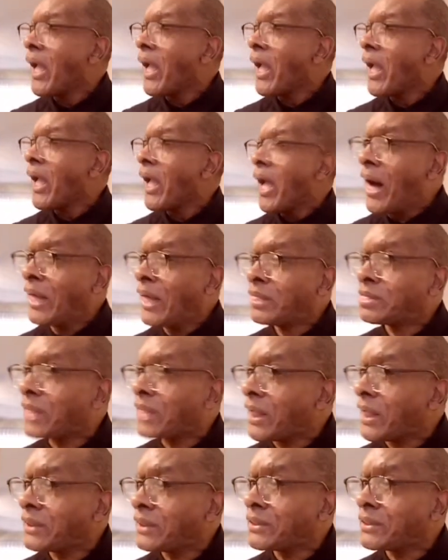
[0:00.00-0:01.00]
I
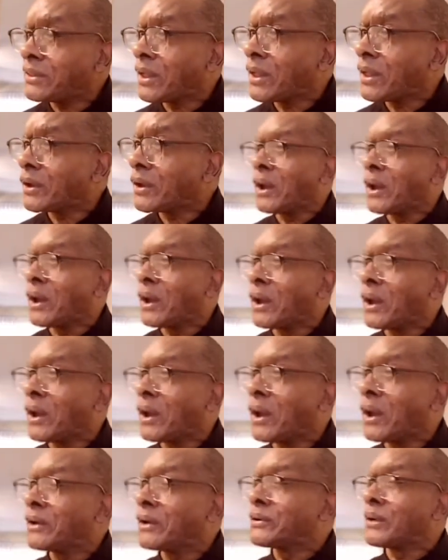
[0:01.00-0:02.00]
thank the great
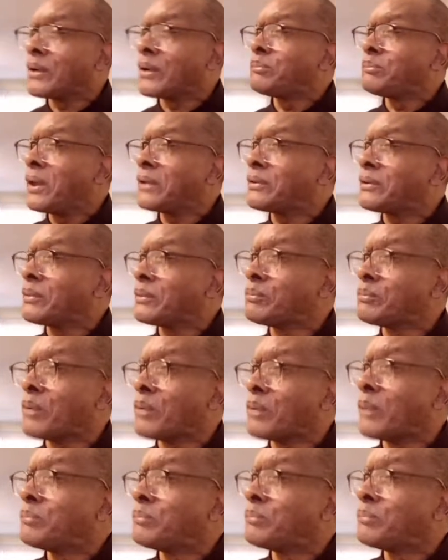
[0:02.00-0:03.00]
commitment for
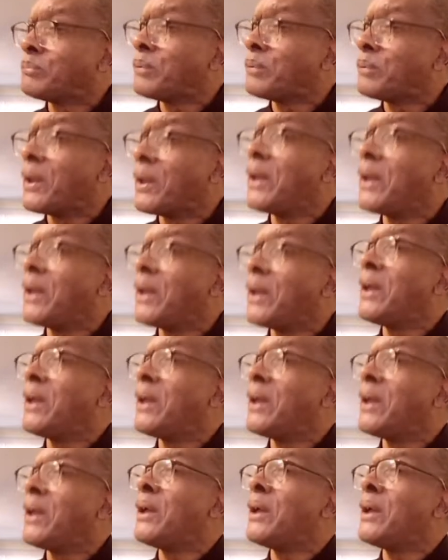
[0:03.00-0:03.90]
being with me